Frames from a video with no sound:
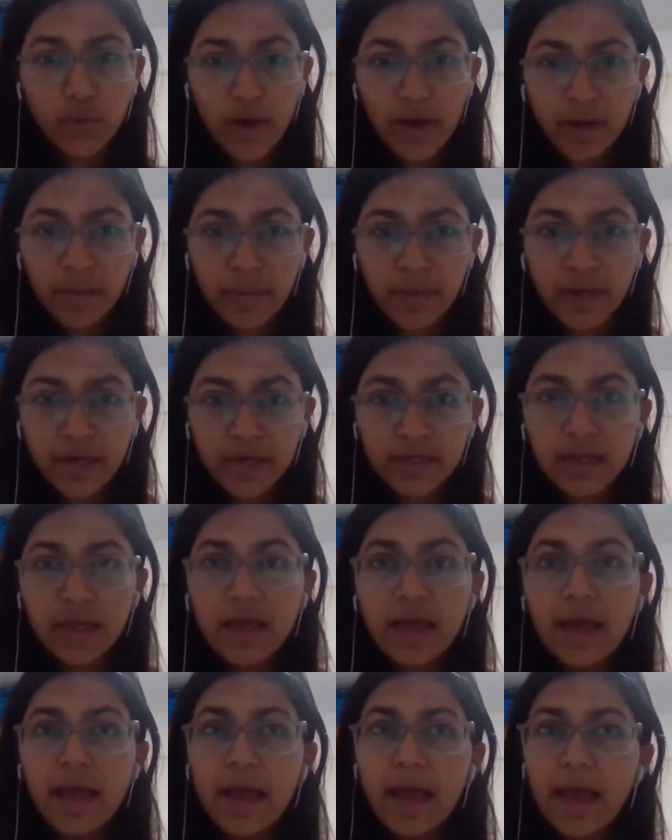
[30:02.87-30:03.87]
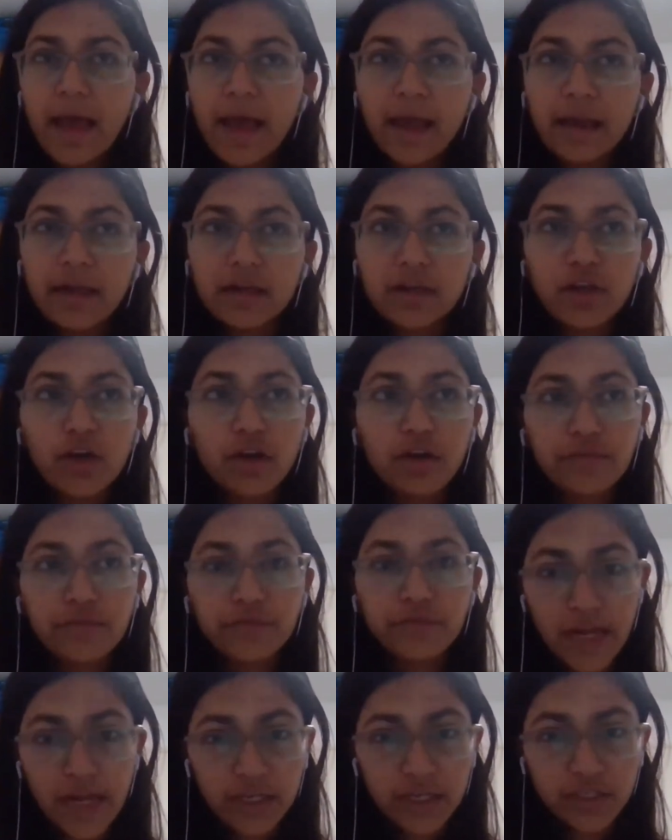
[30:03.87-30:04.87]
requirement and your
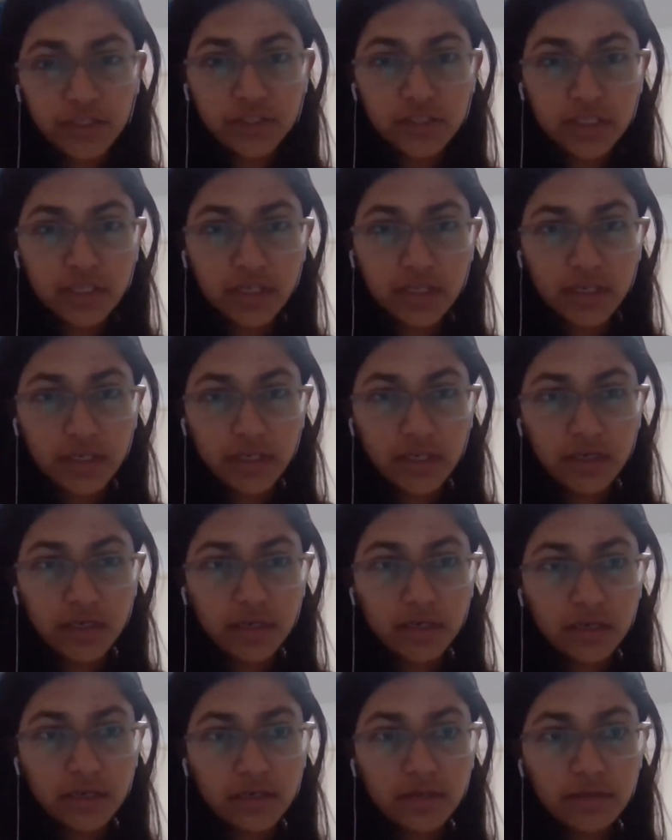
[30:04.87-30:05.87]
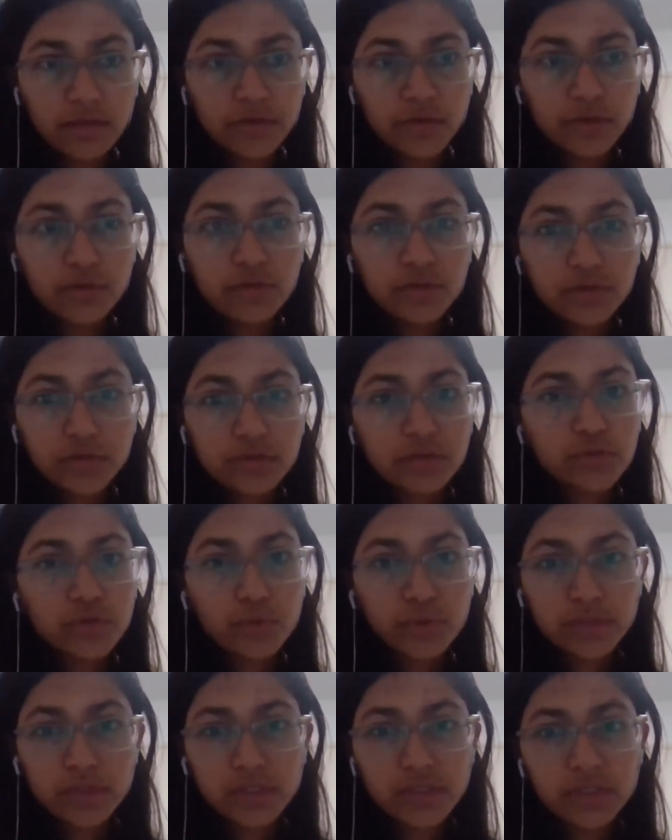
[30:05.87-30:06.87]
financial
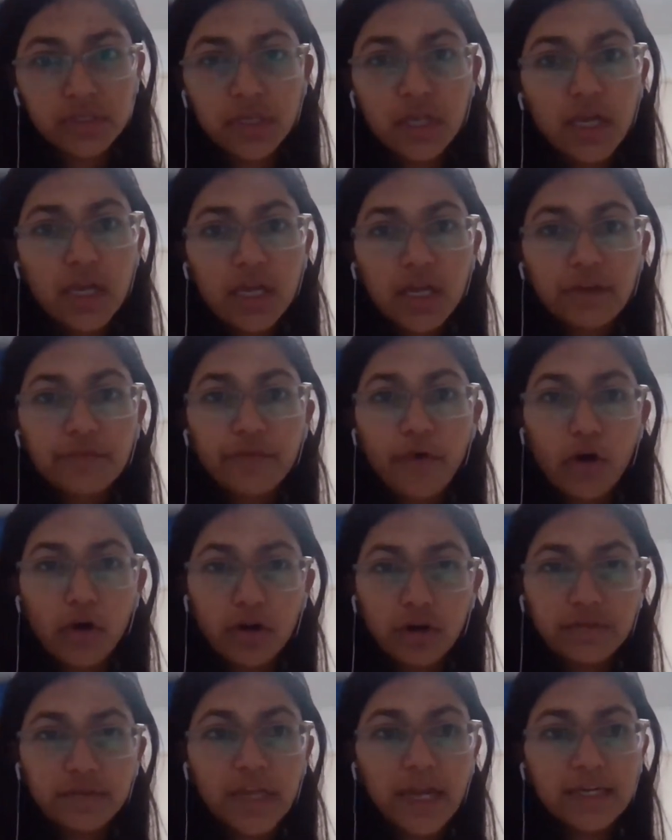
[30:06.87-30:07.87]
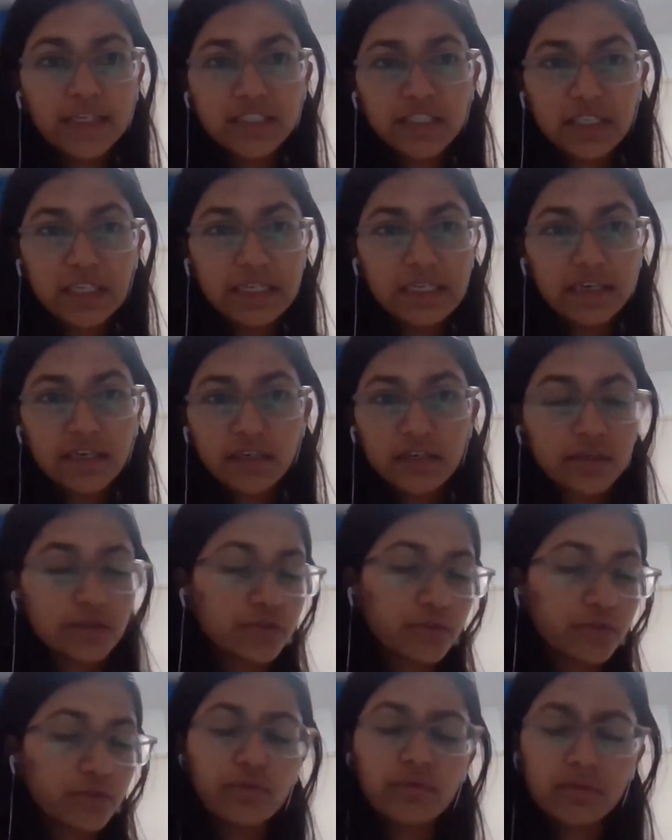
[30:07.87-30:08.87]
sources, if all of that's clear,
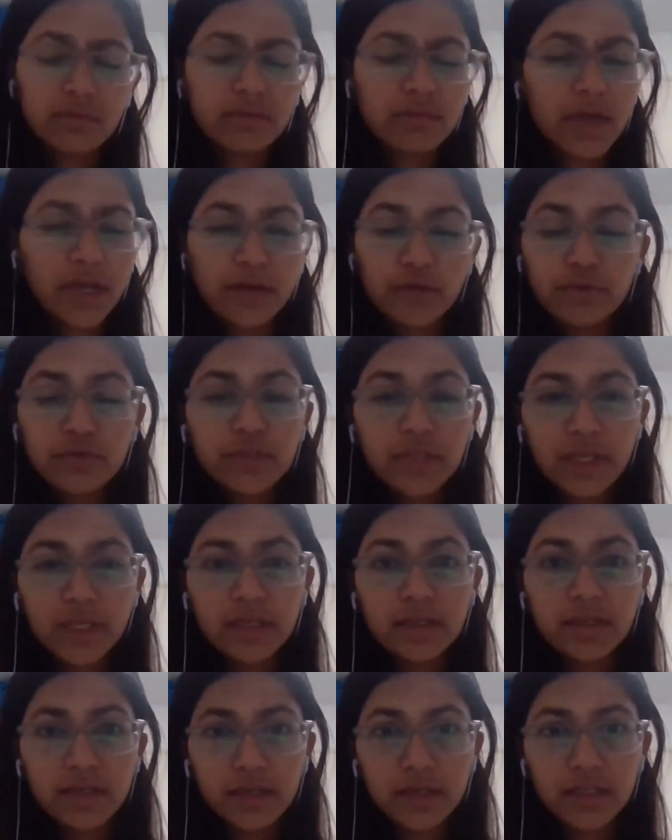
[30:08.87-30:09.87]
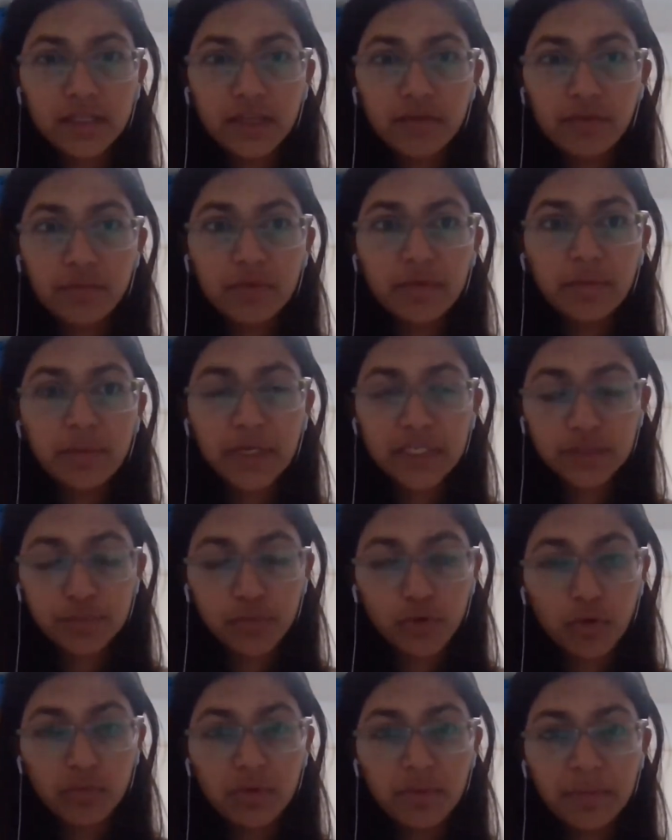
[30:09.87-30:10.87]
so I don't think there will be
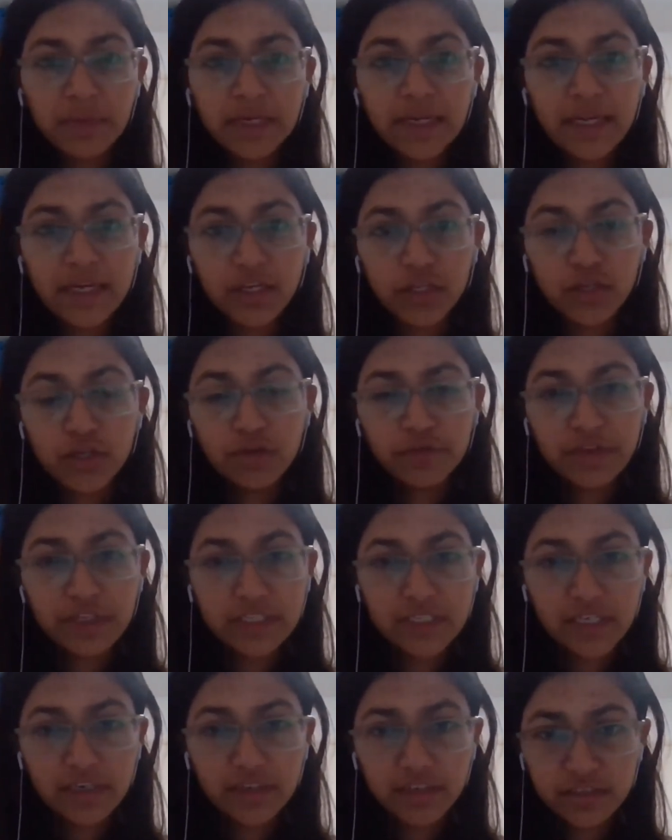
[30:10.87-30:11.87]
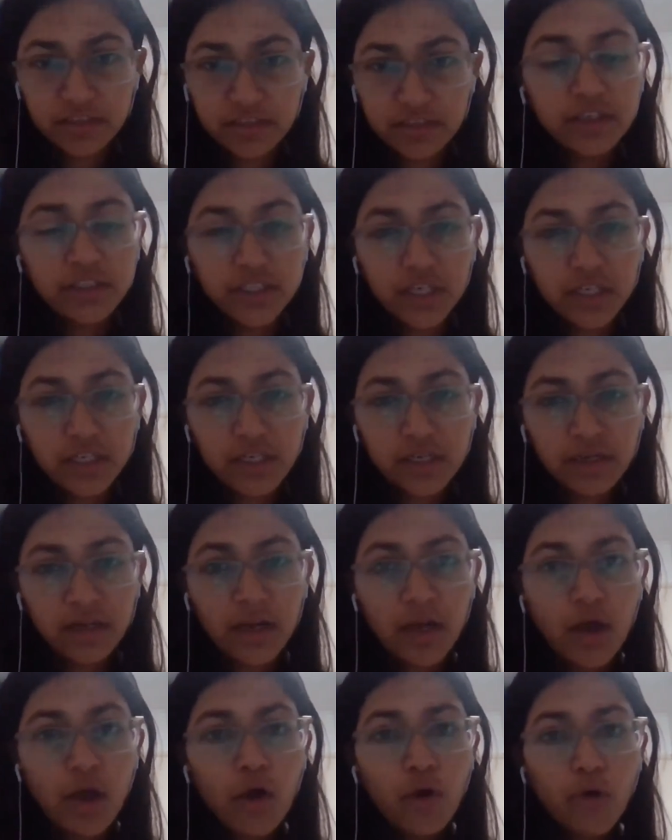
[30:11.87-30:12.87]
much problem in getting your visa
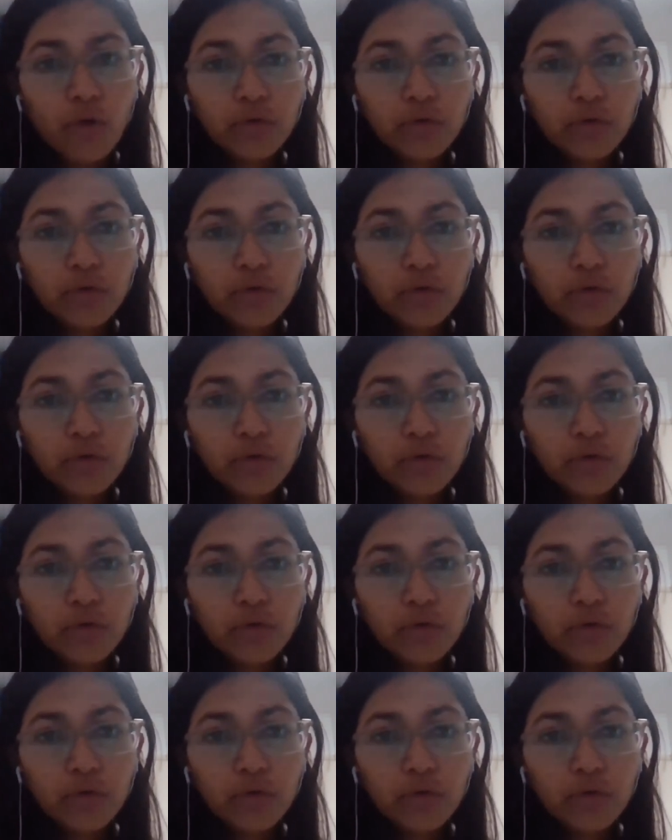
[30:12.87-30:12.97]
rejected.